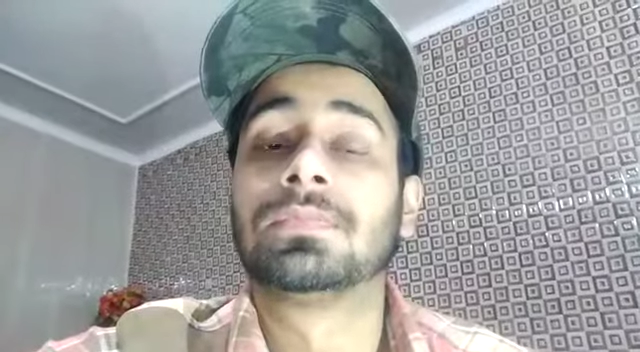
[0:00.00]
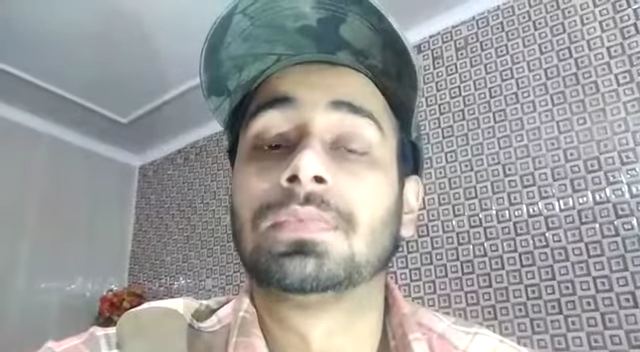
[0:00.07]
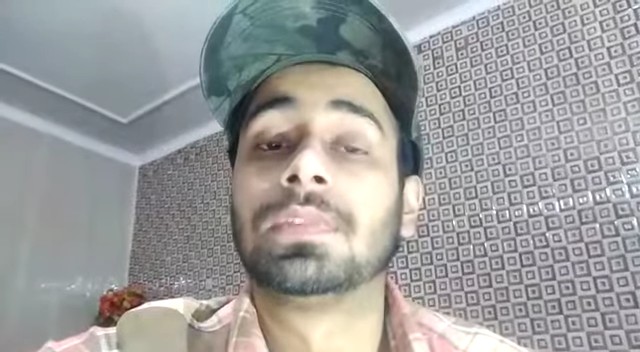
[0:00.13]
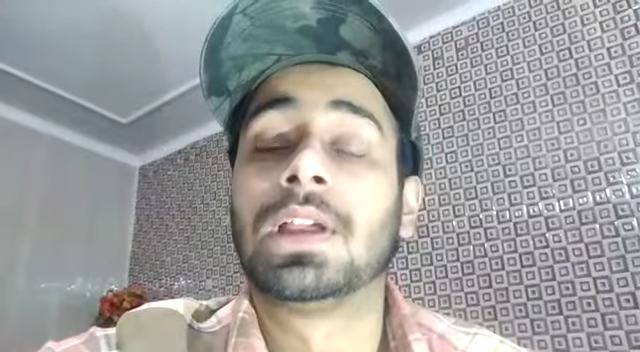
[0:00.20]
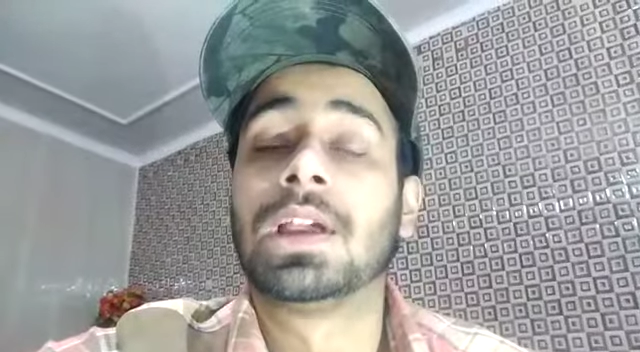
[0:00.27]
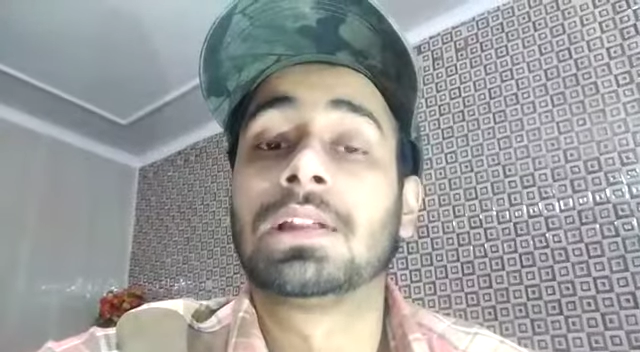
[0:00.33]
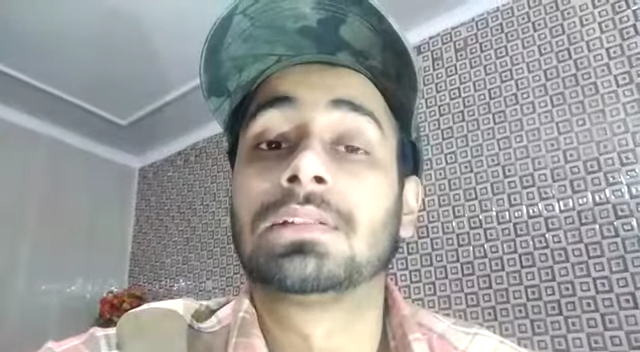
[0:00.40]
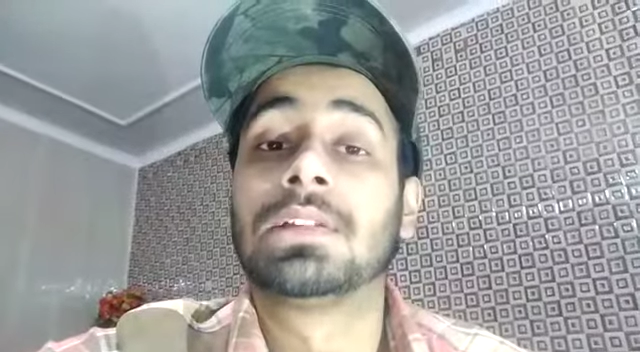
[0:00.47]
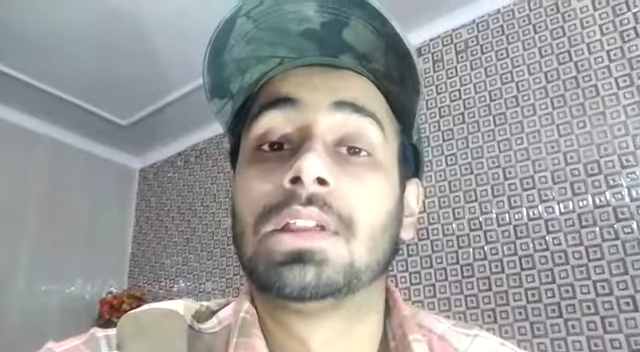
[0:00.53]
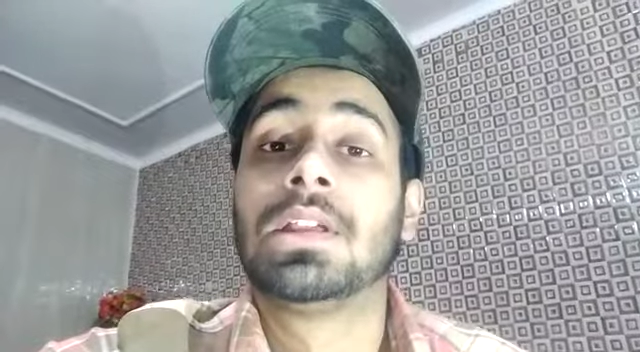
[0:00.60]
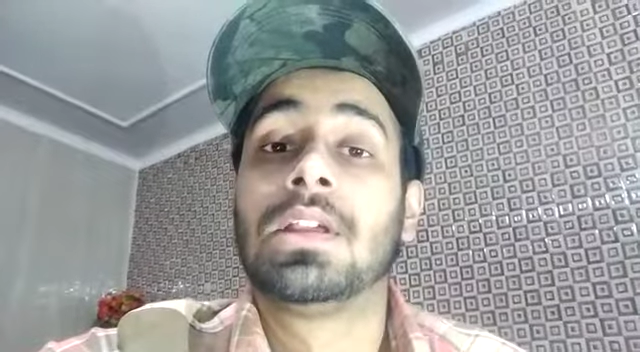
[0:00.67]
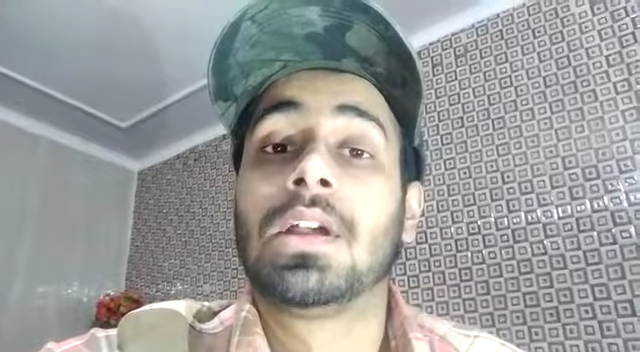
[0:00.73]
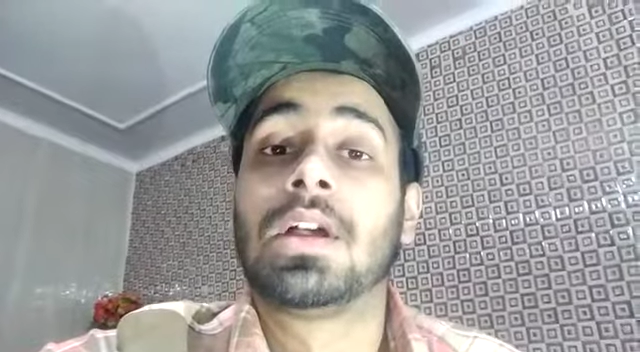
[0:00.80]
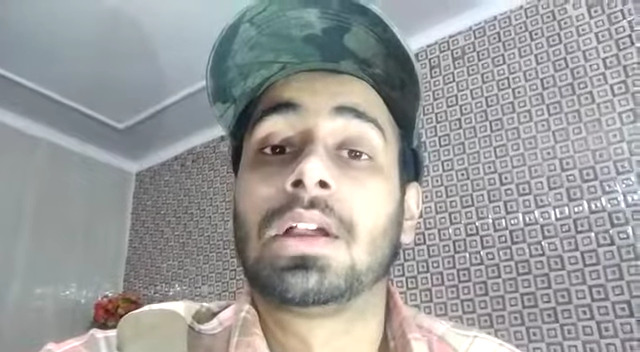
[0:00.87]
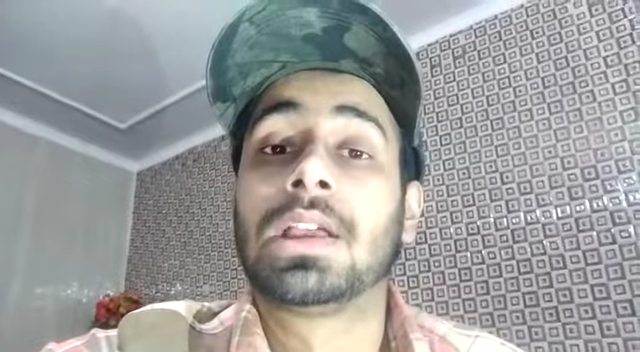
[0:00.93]
that
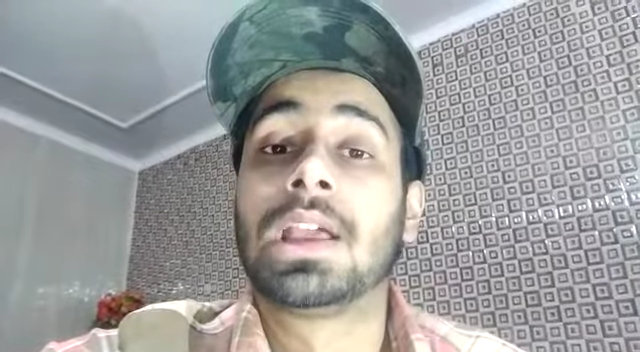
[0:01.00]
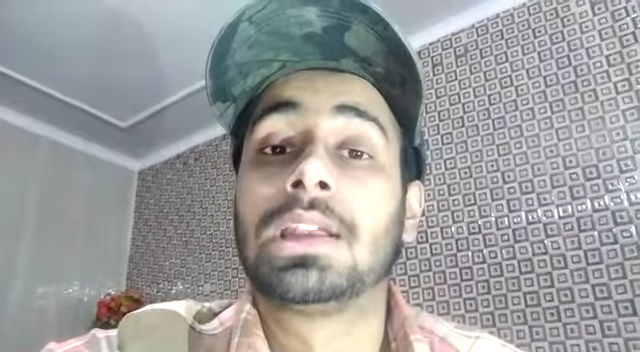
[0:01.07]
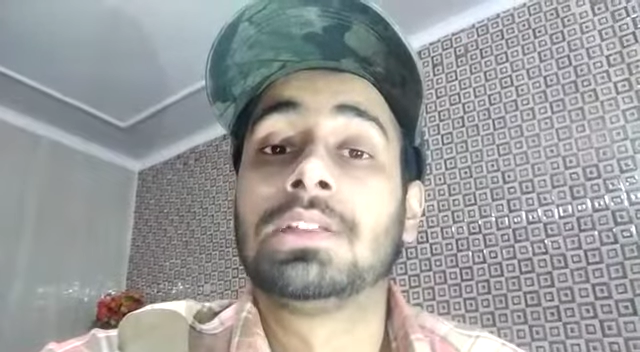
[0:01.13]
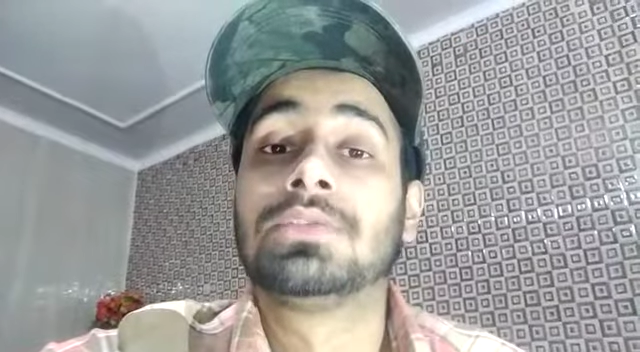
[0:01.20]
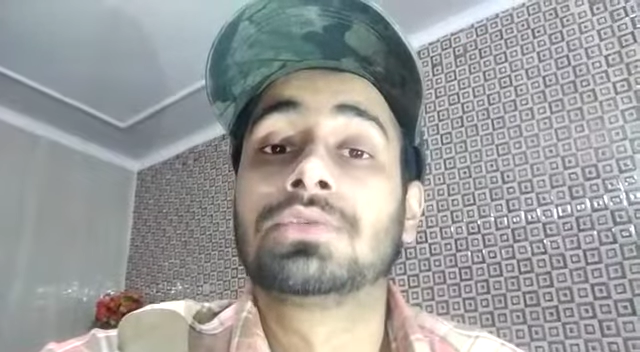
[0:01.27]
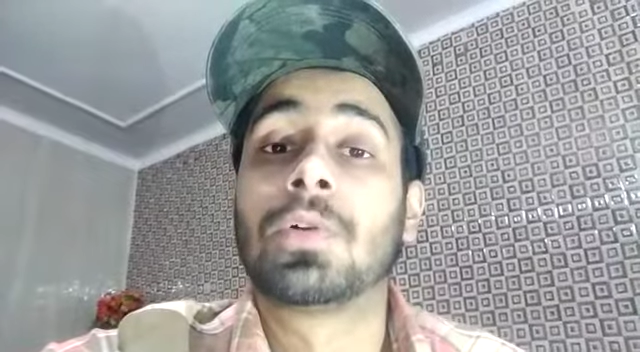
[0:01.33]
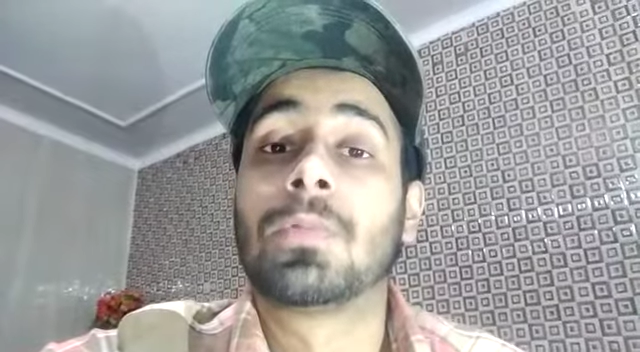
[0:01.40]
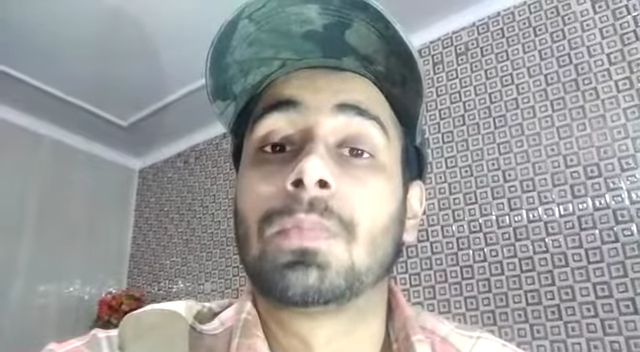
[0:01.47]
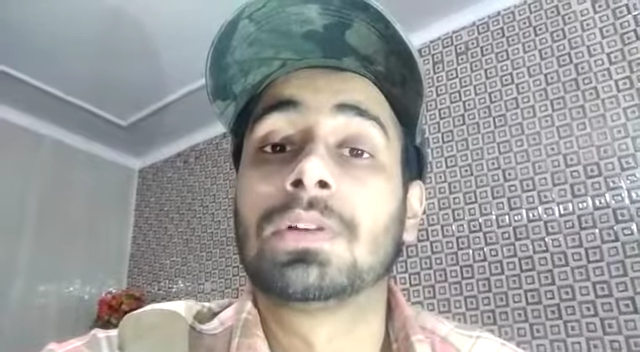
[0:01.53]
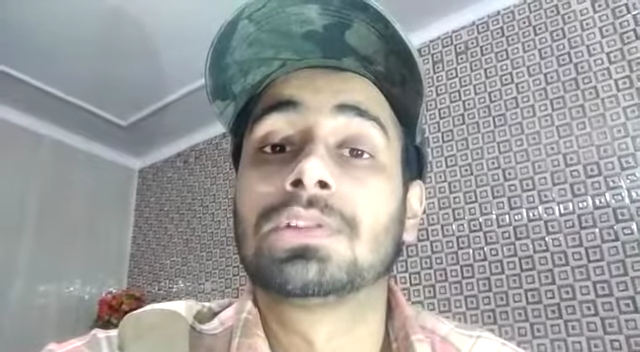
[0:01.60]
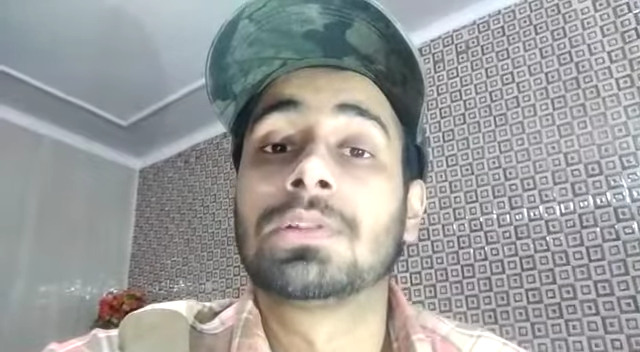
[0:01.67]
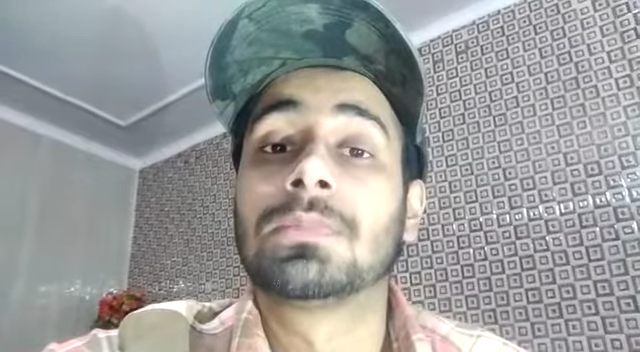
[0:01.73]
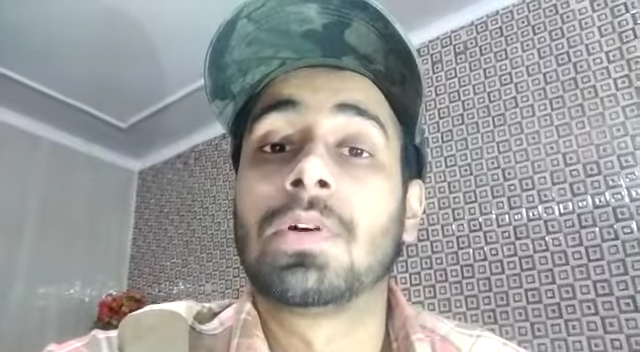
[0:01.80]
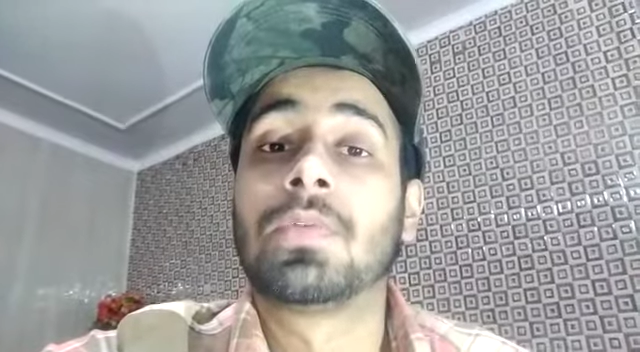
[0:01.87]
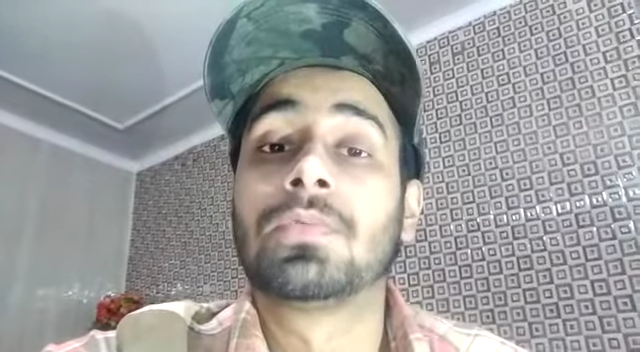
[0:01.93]
getting so
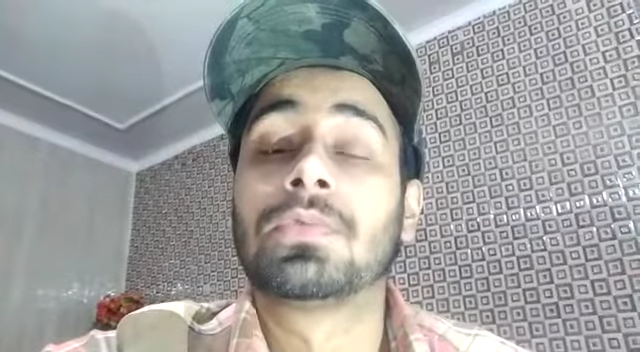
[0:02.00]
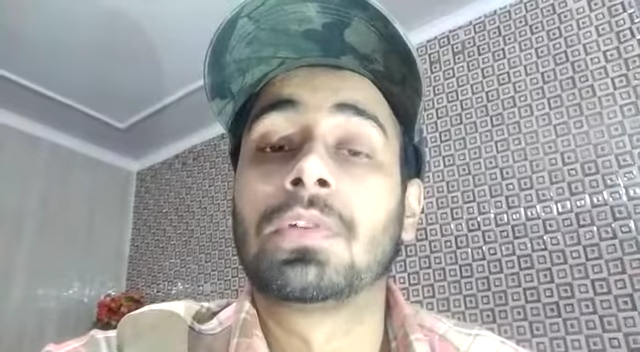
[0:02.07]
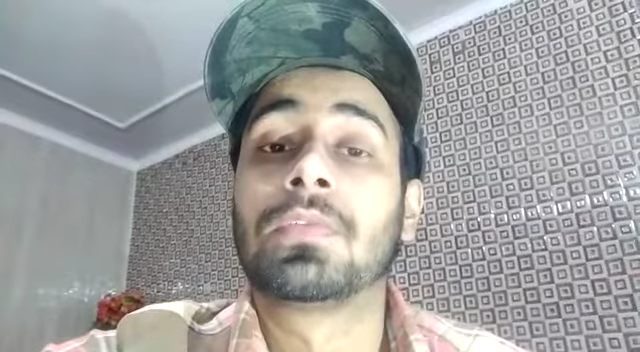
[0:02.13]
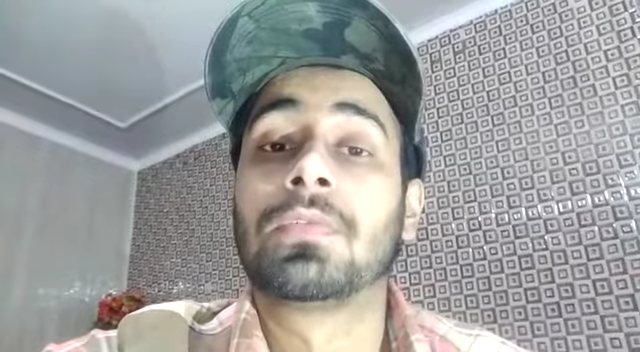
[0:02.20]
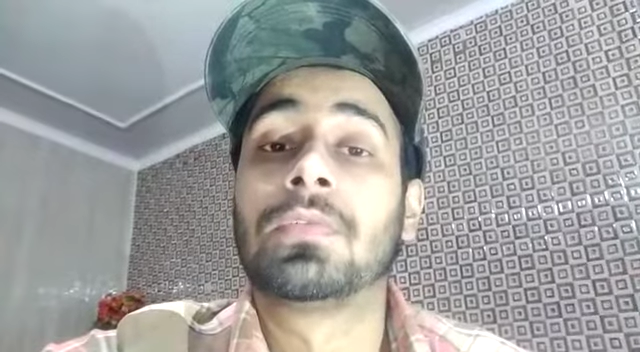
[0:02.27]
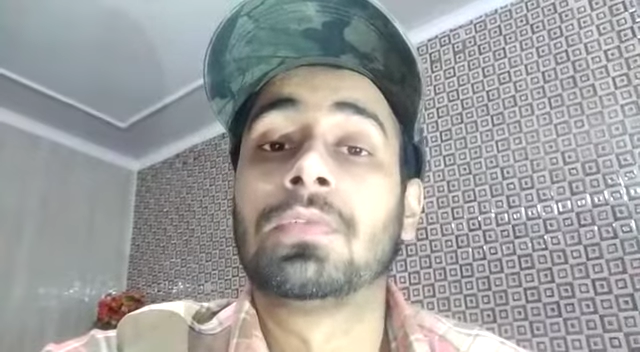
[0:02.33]
much amount of